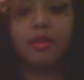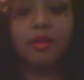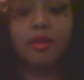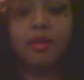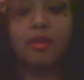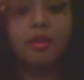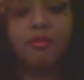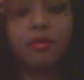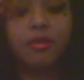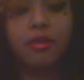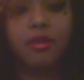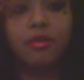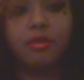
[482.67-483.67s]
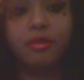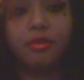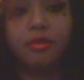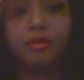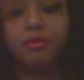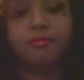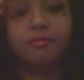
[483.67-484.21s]
he was
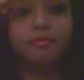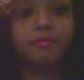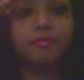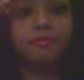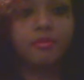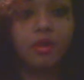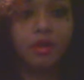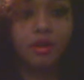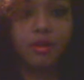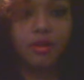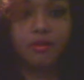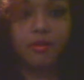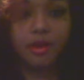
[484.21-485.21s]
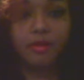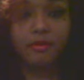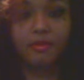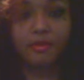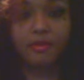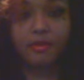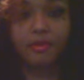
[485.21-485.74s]
also talking
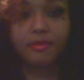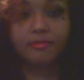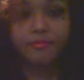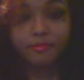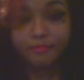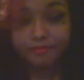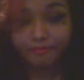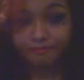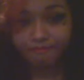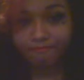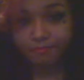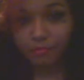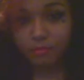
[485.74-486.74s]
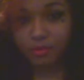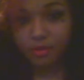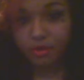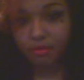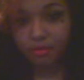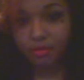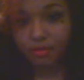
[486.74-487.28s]
about
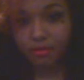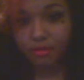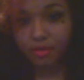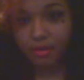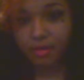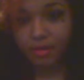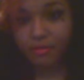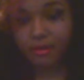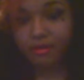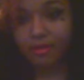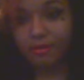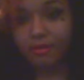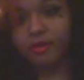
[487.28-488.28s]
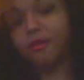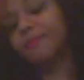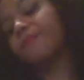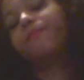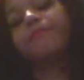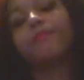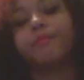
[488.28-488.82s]
Gerard was also talking about his
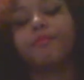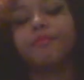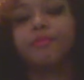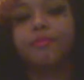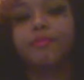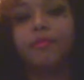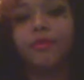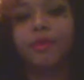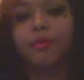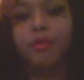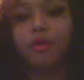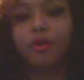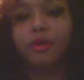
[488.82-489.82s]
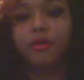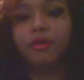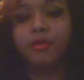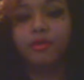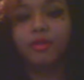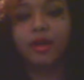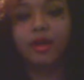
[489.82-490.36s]
award
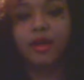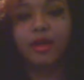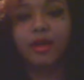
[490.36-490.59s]
that